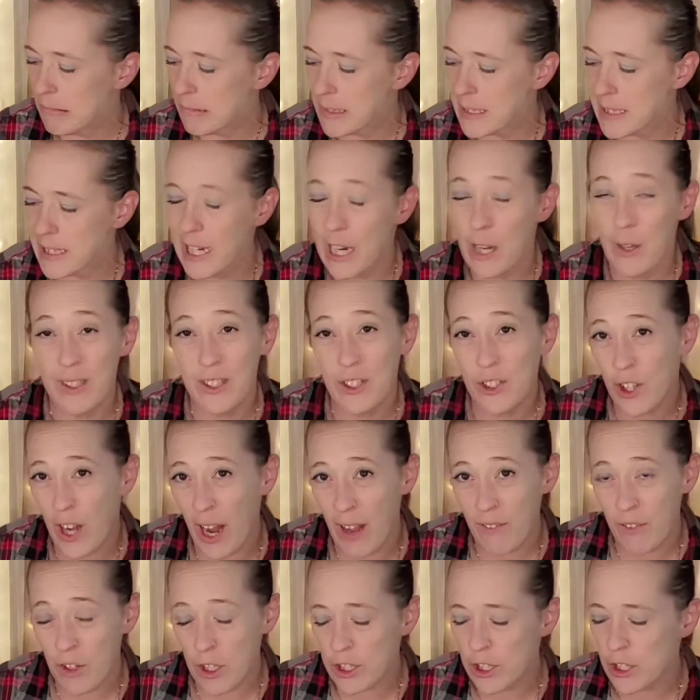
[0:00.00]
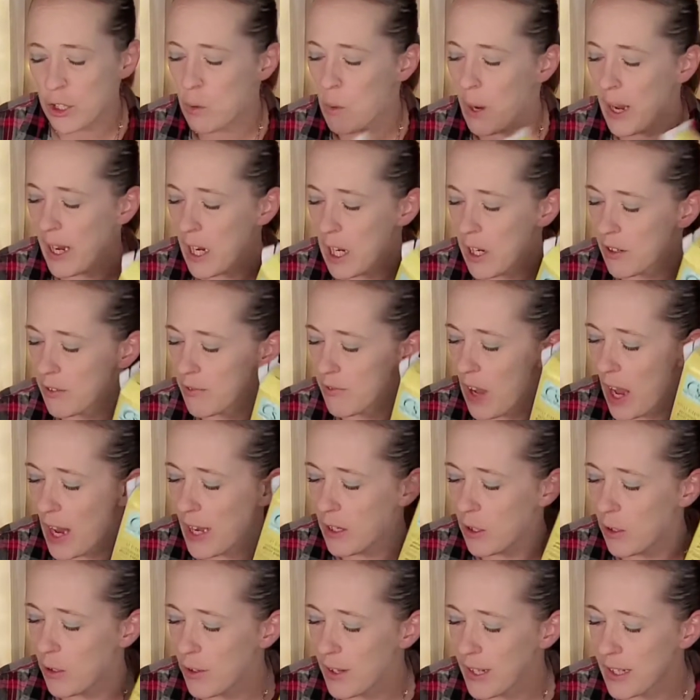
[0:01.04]
It's Crafter Square
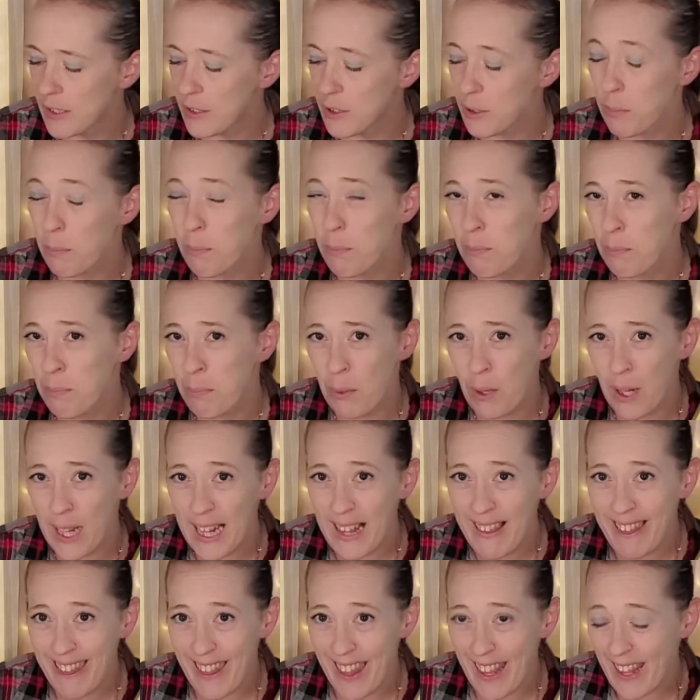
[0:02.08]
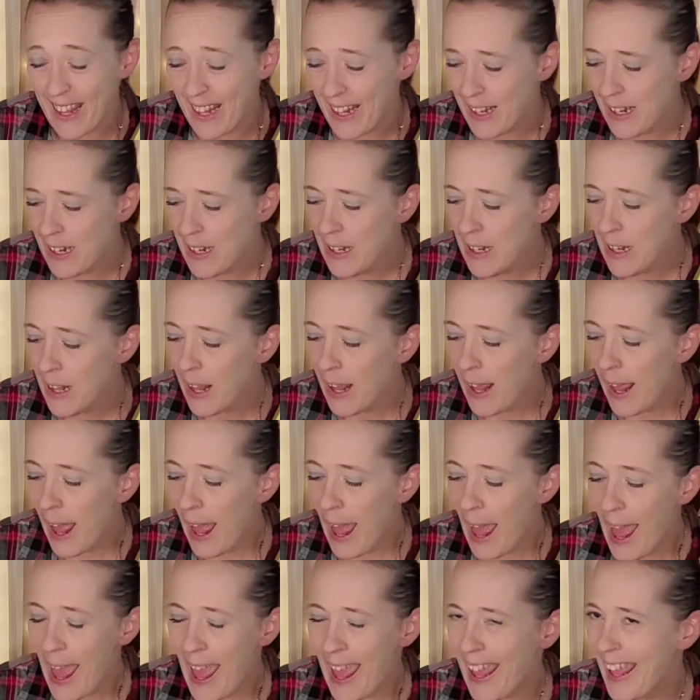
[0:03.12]
vinyl. They're pretty thin,
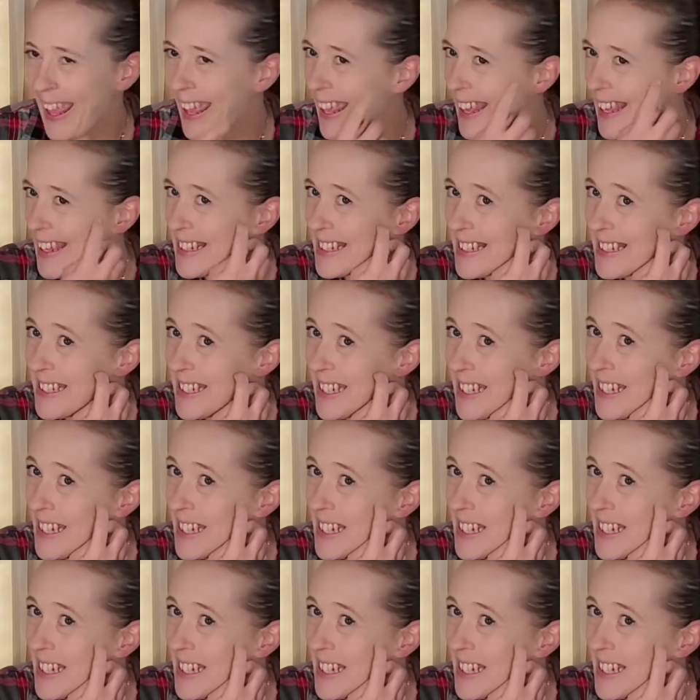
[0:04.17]
and